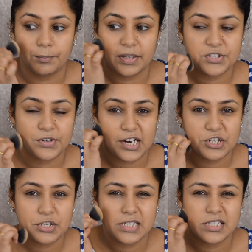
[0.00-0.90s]

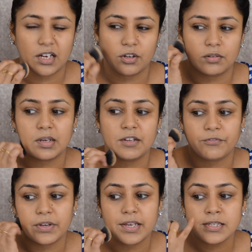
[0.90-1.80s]
extractions done on my
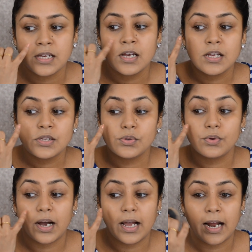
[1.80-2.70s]
face,
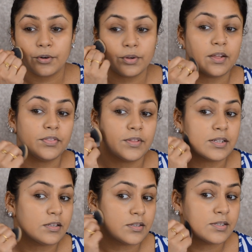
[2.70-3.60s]
so I had to get
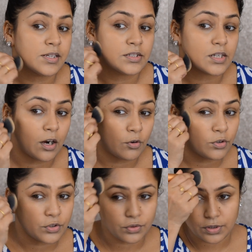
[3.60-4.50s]
that zit
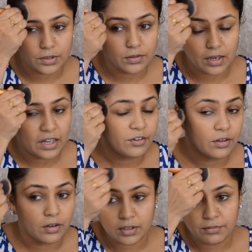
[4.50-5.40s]
out. So I
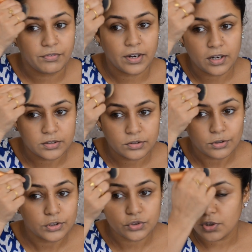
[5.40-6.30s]
really felt
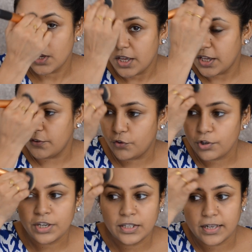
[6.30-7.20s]
good. So if
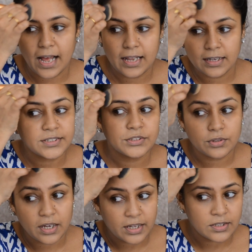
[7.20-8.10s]
you're in Dallas, you
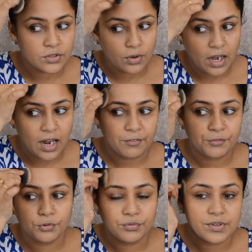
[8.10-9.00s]
guys, you have
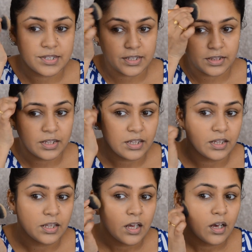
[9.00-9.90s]
to visit
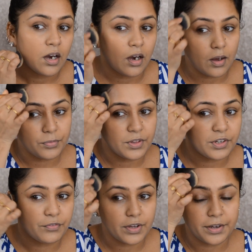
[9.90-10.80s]
the
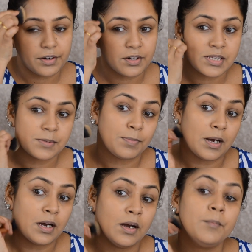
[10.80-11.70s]
Riviera
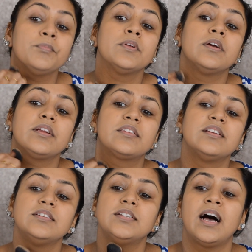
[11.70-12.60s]
Spa. It's
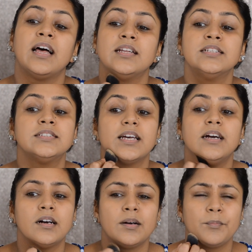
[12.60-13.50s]
in Dallas,
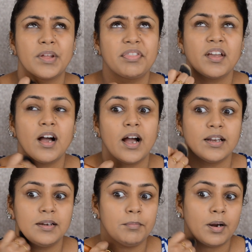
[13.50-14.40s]
I think
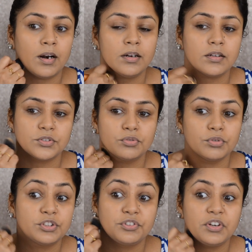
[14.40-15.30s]
Highland Park. So
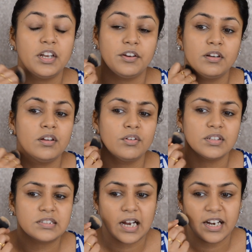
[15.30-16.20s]
it's really good.
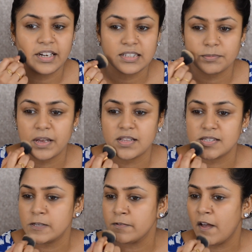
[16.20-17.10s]
It's kind of
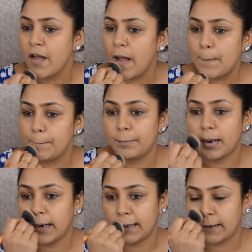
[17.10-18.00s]
expensive,
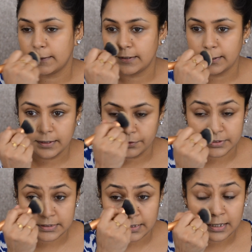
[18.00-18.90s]
but the
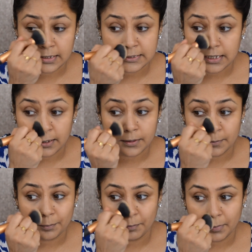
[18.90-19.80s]
results are
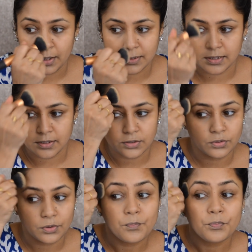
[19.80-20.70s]
amazing.
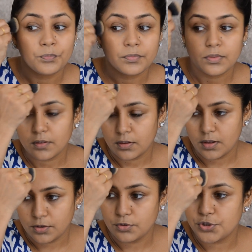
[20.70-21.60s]
So
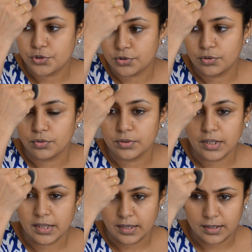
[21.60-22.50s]
yeah, you should go
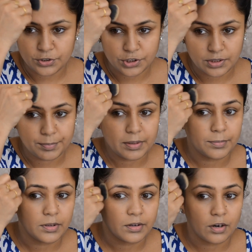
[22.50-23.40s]
there. And actually the
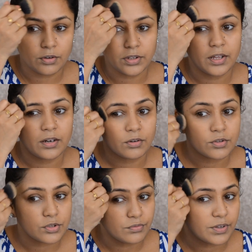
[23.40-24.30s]
people around there are
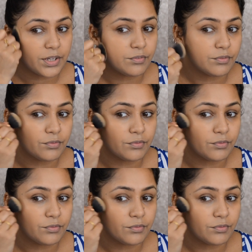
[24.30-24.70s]
also very